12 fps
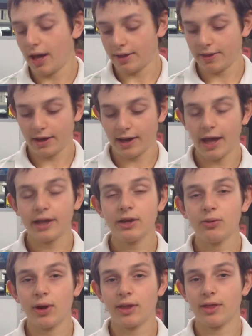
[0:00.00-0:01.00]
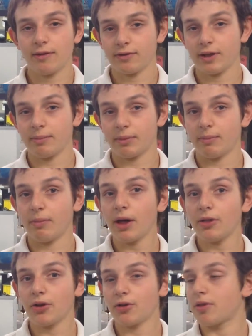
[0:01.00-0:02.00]
And then any way they flip the
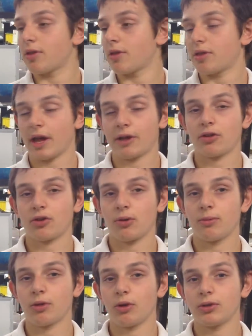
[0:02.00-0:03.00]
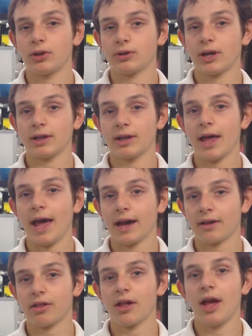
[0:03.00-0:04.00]
mother's sex chromosome, they'll get an
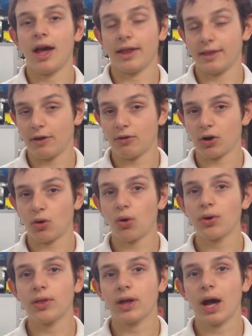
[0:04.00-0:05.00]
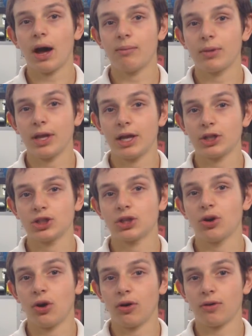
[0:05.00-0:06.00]
X. And they record the
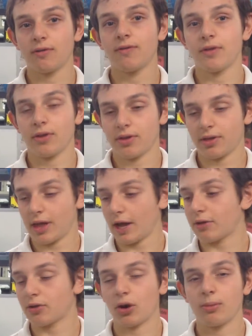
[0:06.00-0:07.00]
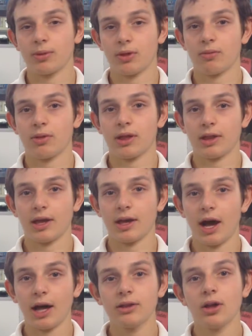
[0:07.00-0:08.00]
combination of sex chromosomes that they
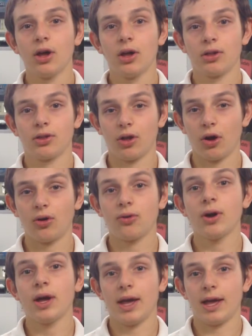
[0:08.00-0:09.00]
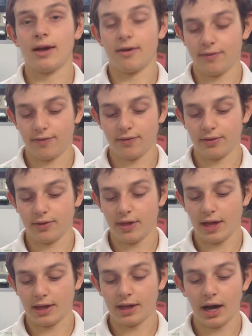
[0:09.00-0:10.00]
got. So if
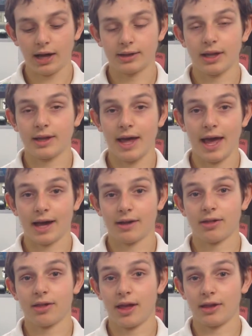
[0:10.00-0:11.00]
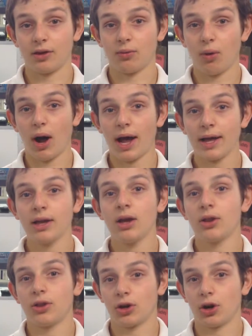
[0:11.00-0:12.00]
they got an X and a Y,
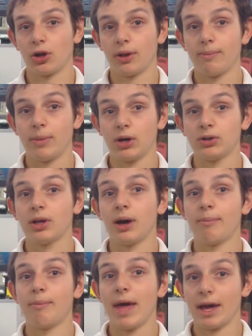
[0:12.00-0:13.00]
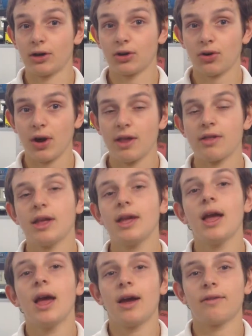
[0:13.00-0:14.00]
they're going to build a male
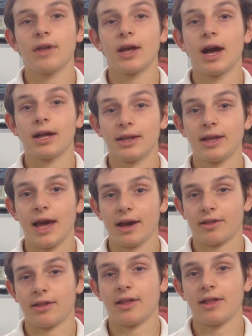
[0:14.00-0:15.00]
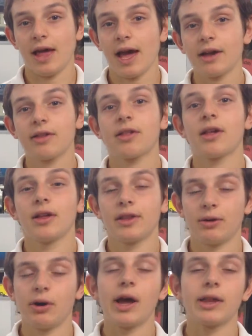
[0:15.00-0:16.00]
crazy. If they got an X and an X,
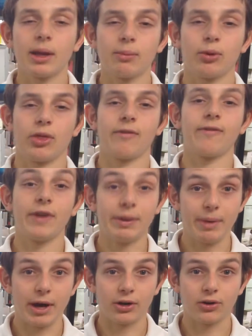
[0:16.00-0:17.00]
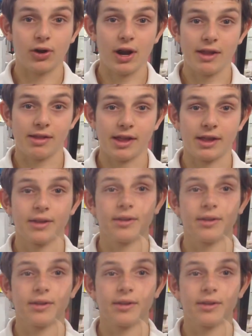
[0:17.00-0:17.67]
they will end up with a female crazy.